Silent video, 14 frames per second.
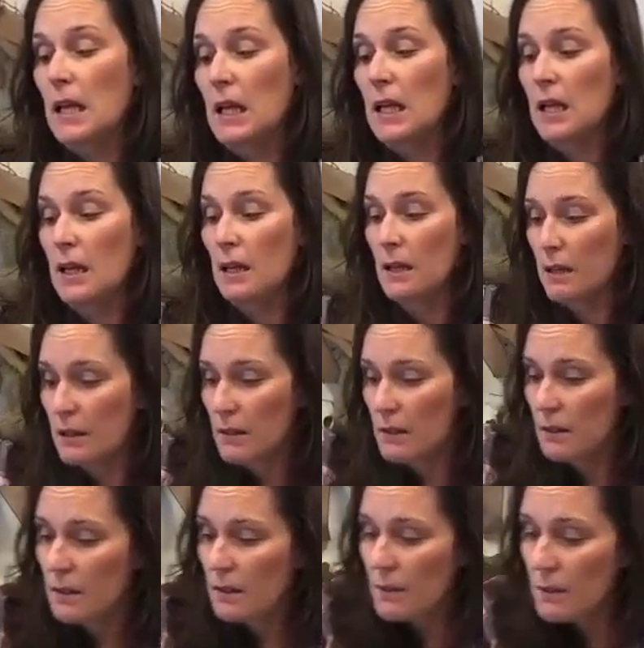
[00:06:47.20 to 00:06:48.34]

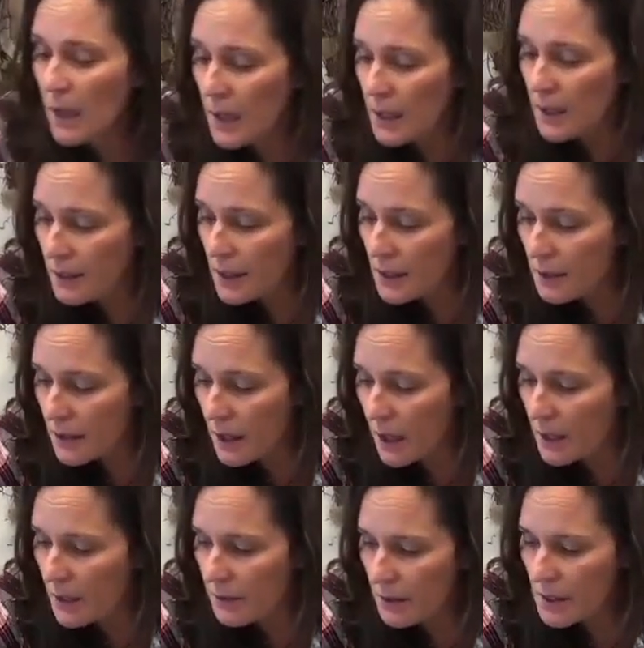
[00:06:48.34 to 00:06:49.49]
And I think that
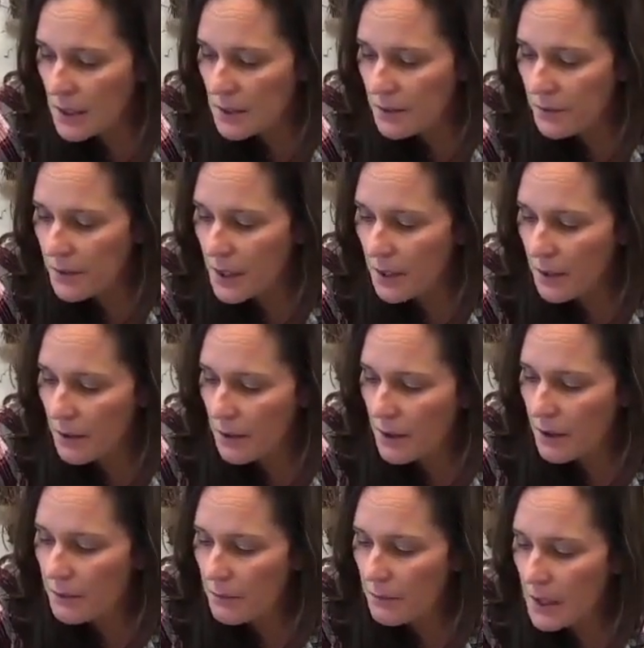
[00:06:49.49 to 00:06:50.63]
there is a video
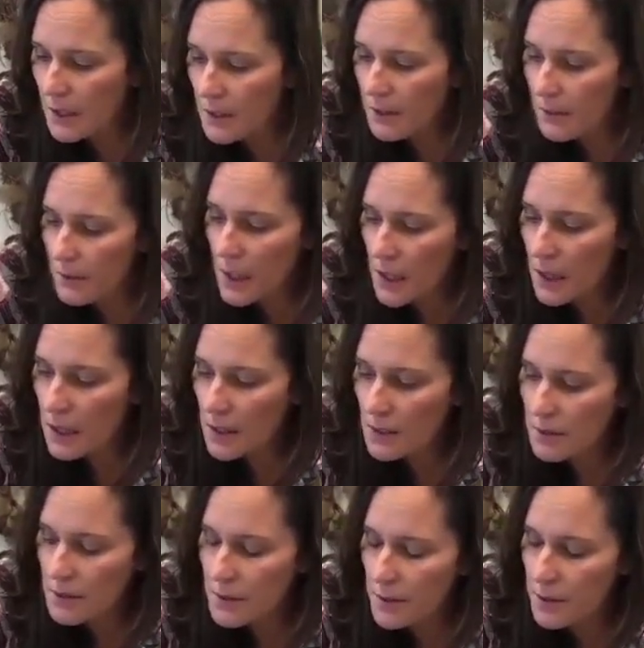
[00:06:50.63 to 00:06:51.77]
of me doing
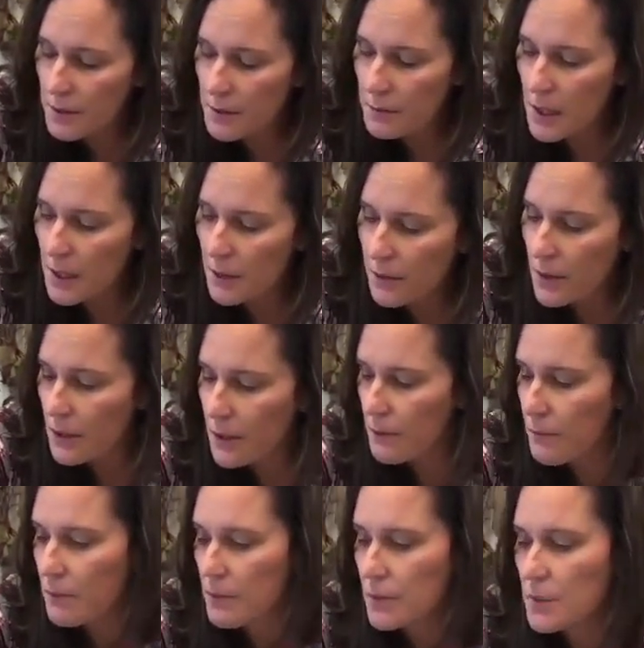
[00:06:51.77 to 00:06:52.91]
this too, but
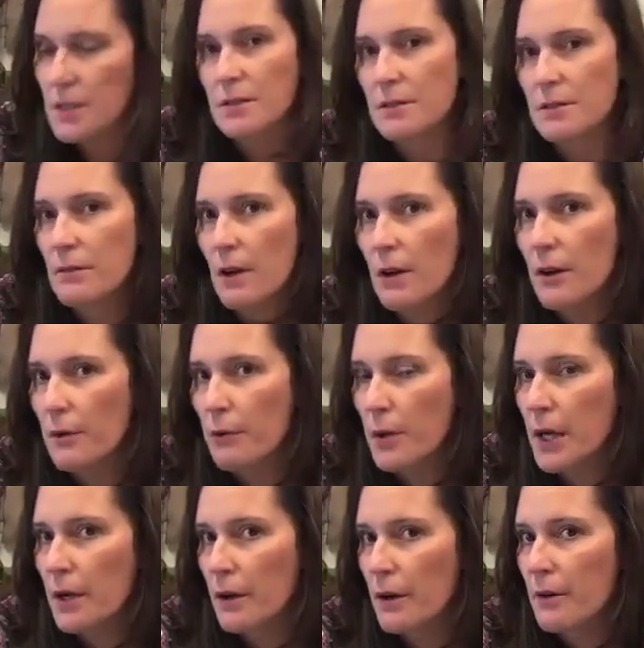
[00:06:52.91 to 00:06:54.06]
just a
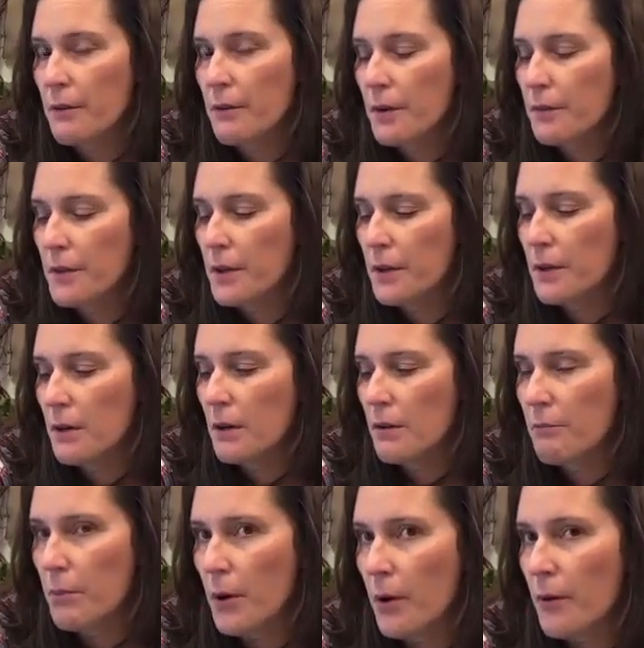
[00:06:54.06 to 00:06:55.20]
quick overview
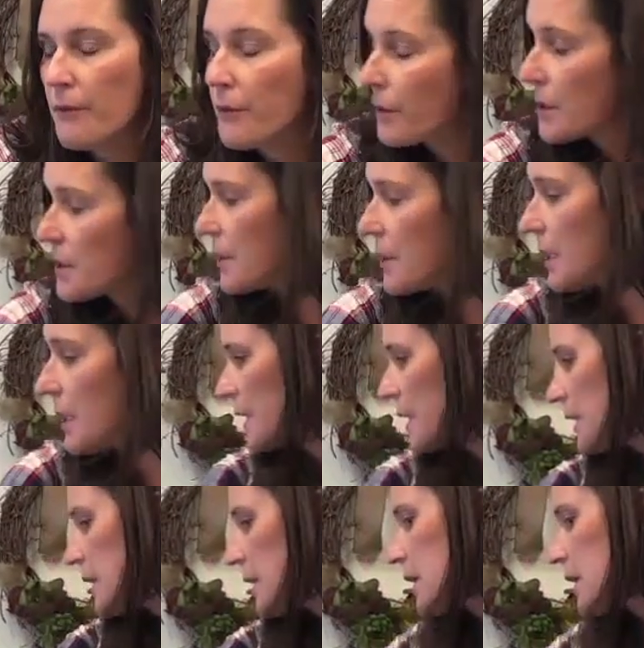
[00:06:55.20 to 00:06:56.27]
of bulb forcing